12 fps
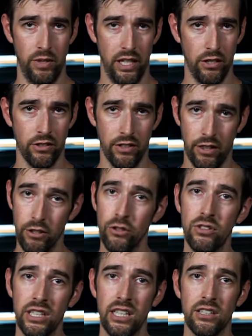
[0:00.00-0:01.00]
theater
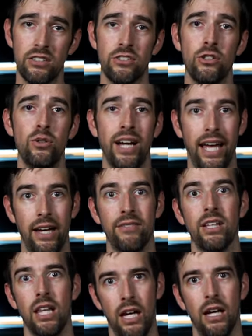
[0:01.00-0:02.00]
enthusiasts who
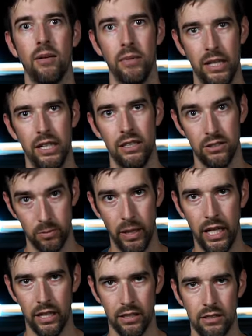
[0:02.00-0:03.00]
have a lot of money to
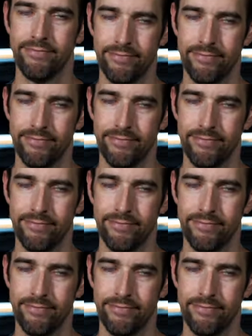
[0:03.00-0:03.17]
spend.